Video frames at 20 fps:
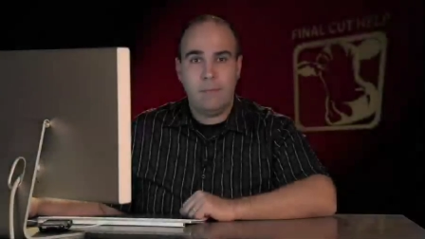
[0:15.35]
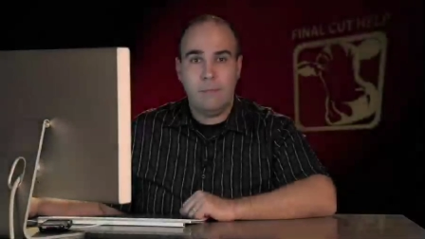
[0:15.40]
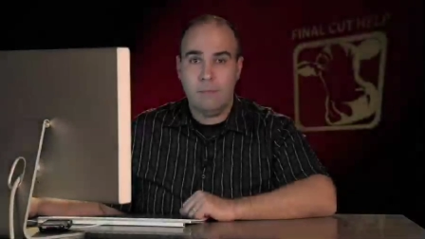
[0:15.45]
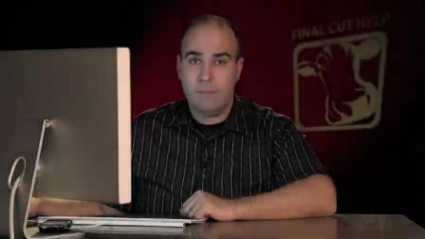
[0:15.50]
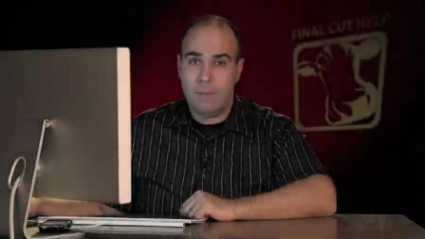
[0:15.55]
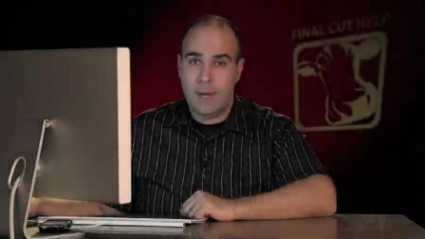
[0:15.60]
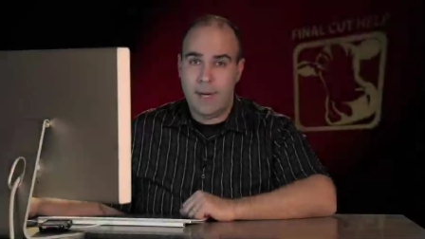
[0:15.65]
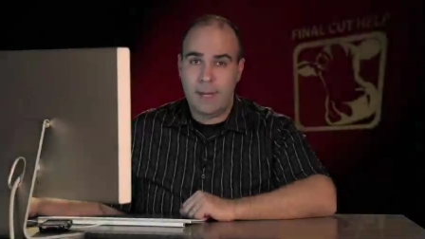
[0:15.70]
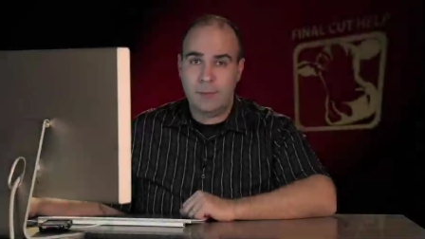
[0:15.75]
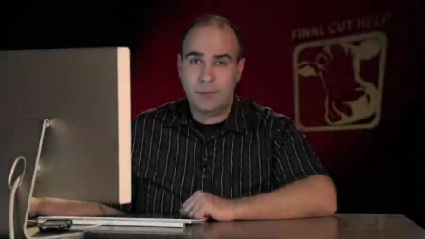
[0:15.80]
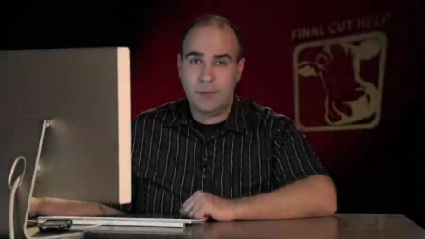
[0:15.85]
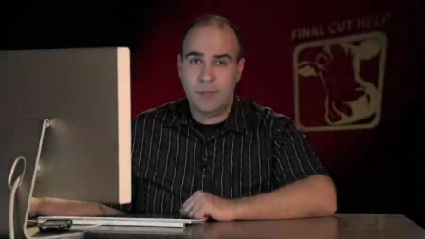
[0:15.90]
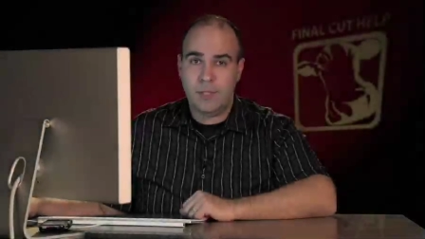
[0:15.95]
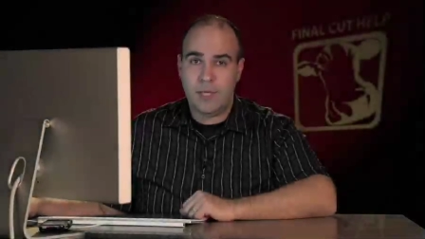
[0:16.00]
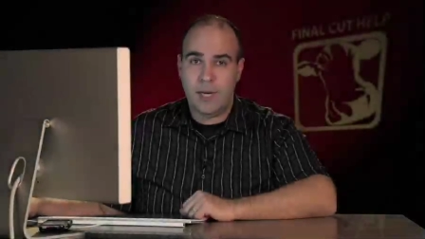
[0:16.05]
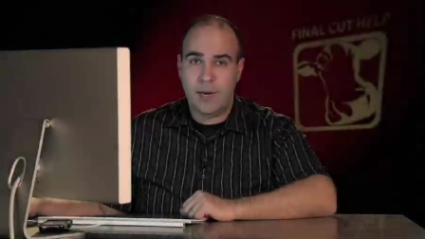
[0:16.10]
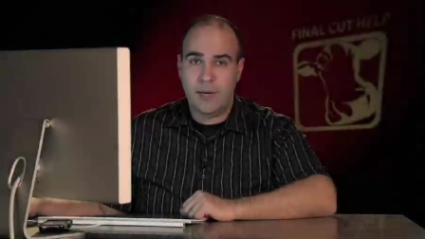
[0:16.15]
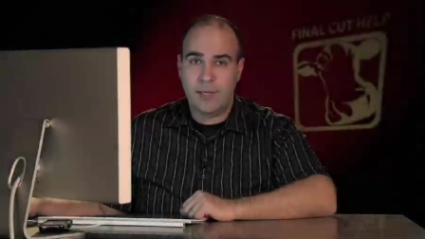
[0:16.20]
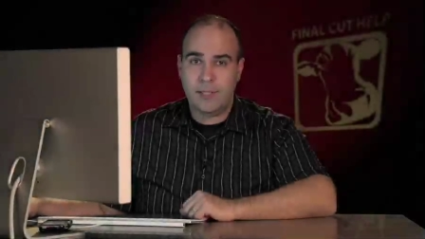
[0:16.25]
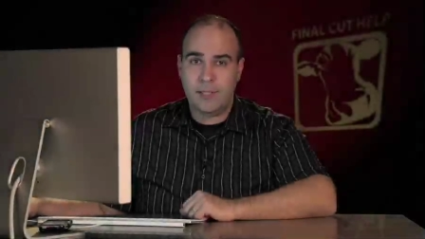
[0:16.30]
my name is
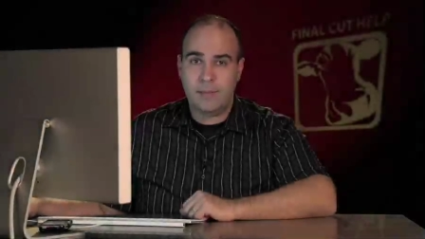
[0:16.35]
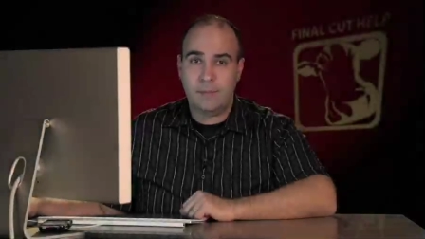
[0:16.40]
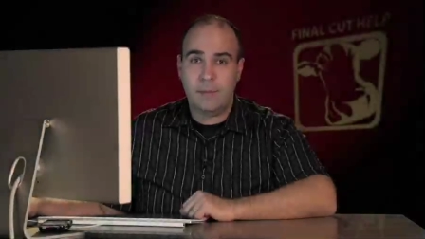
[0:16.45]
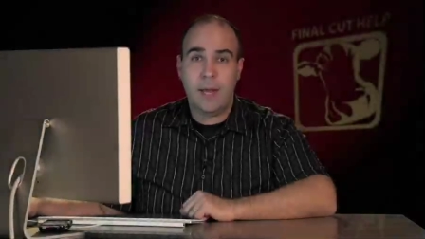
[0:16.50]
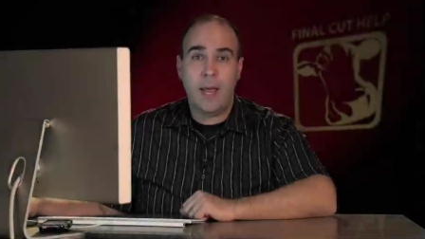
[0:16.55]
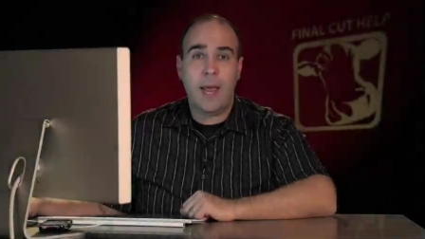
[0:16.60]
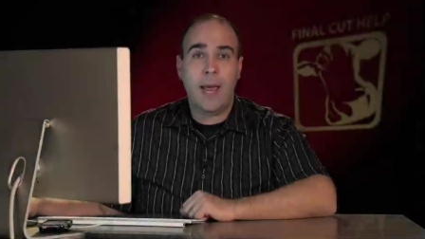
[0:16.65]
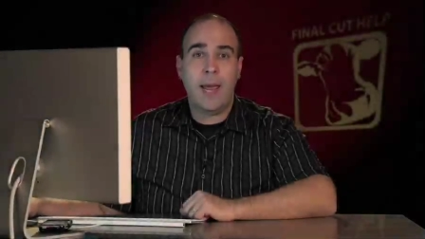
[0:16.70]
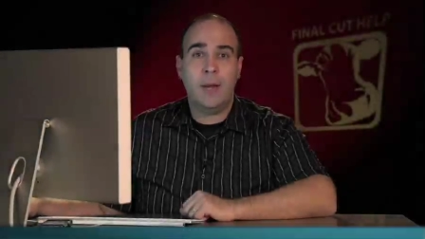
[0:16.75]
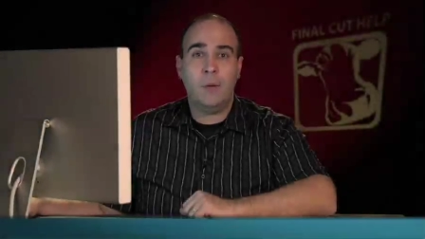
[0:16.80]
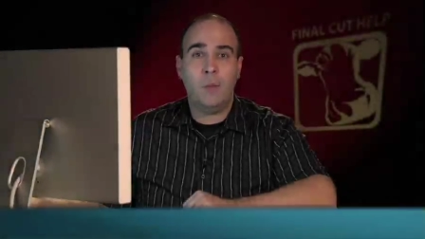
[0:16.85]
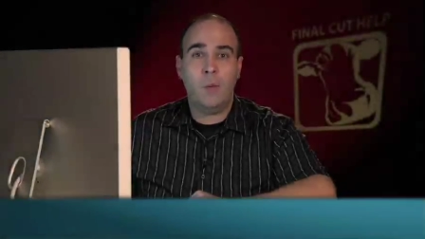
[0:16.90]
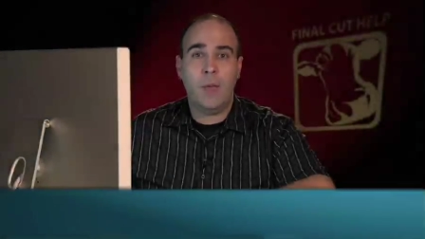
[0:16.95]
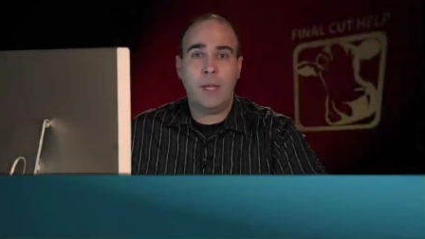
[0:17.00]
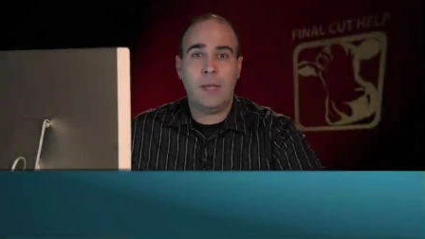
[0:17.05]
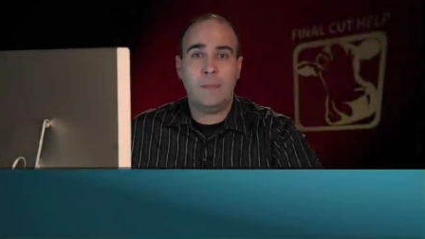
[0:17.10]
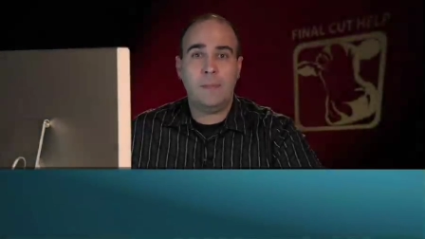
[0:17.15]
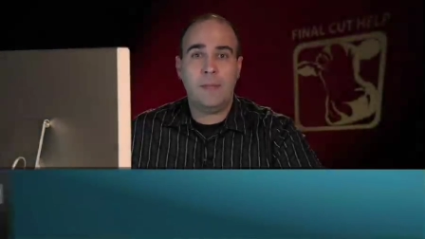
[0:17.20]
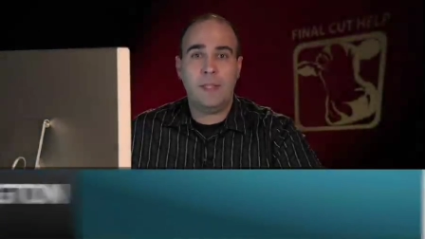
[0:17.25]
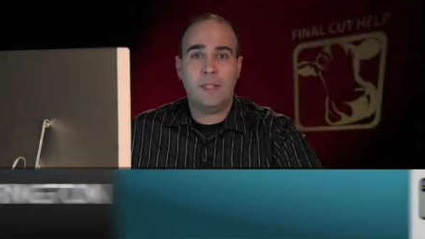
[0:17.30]
Rich Harrington, and
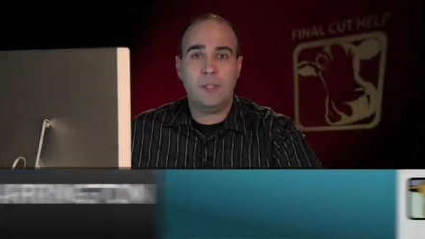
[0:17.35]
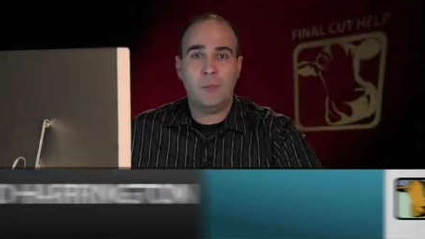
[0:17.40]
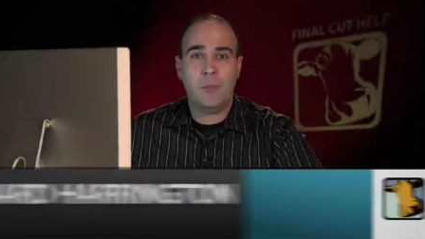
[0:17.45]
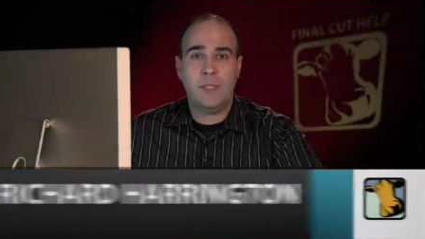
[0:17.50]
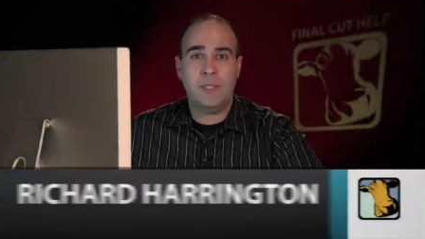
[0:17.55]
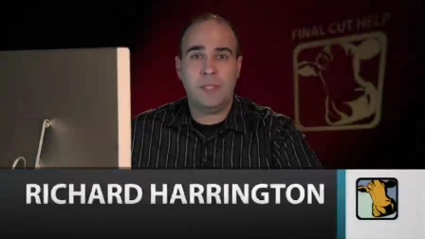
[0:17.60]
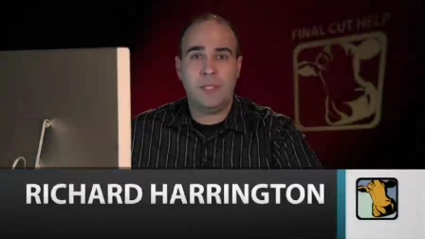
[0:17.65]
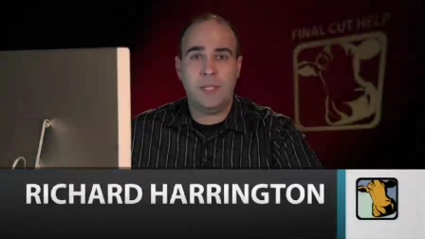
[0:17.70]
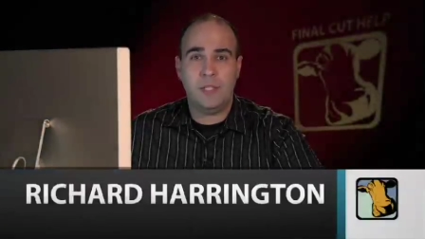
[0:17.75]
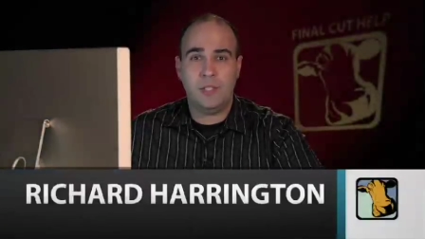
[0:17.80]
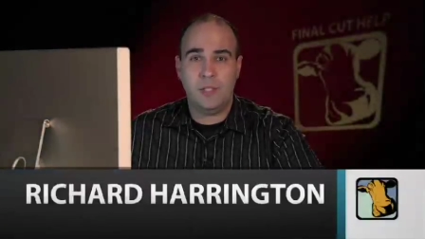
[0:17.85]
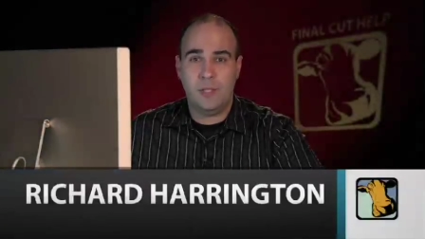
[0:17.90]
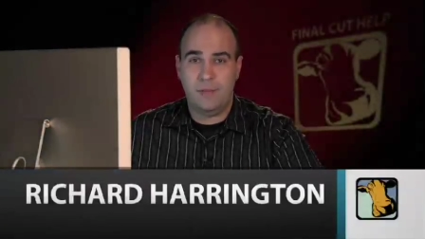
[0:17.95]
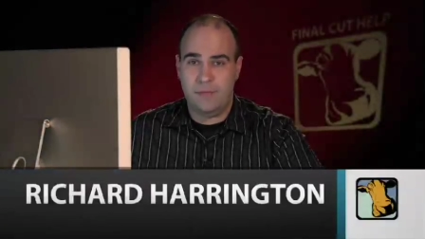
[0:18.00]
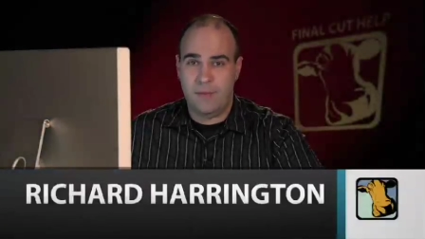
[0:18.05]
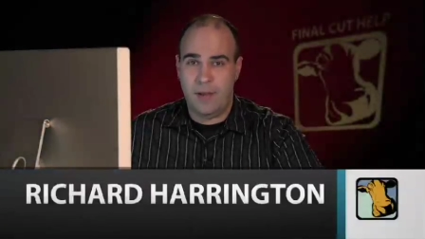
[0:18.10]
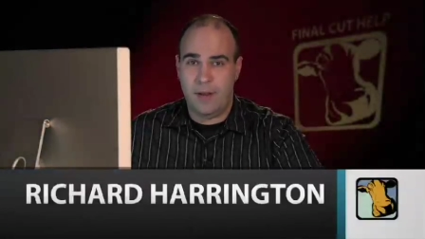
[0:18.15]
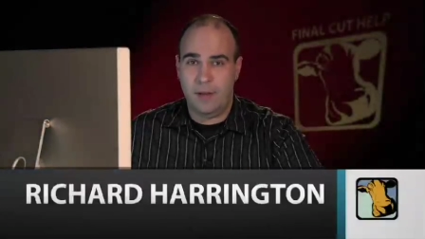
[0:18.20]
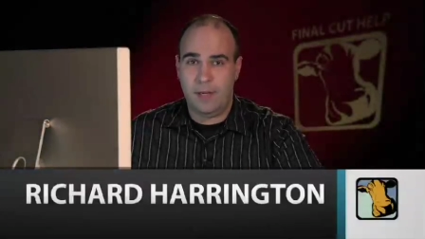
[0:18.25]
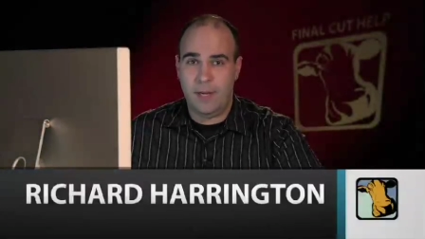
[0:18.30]
welcome to this week's edition of
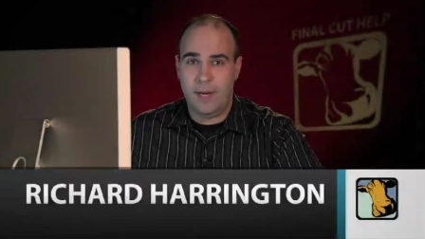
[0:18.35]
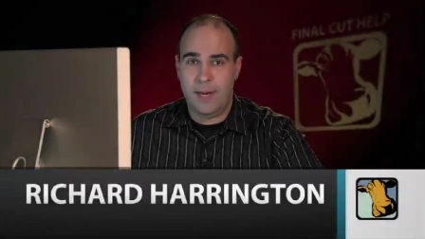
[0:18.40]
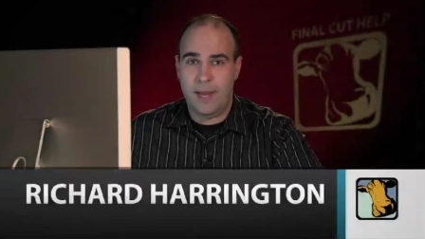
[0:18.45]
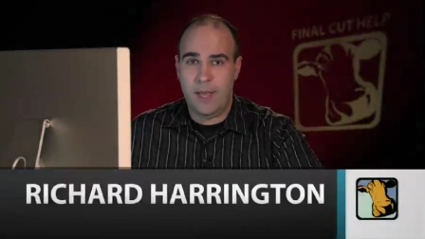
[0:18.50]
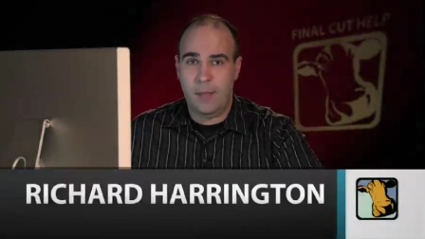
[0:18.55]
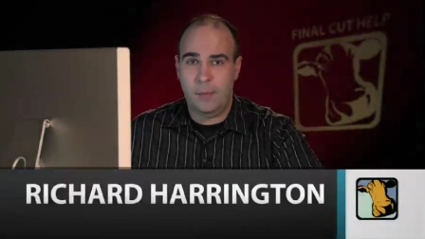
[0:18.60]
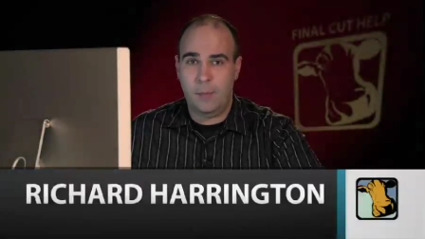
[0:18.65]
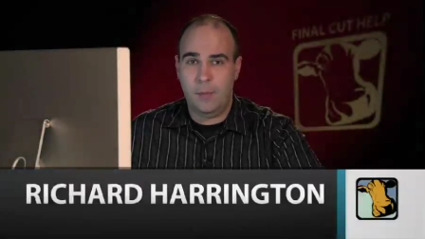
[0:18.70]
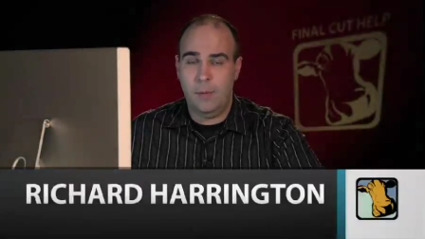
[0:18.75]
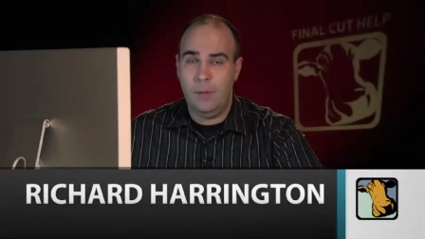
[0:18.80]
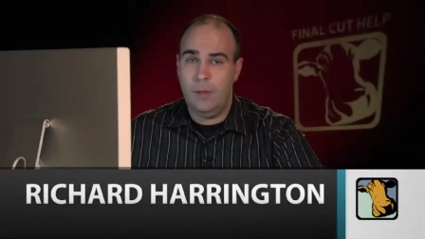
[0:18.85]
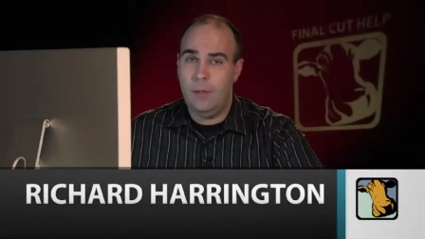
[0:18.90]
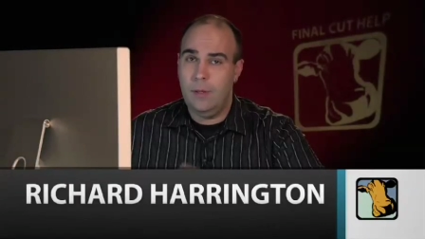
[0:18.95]
Final Cut Help,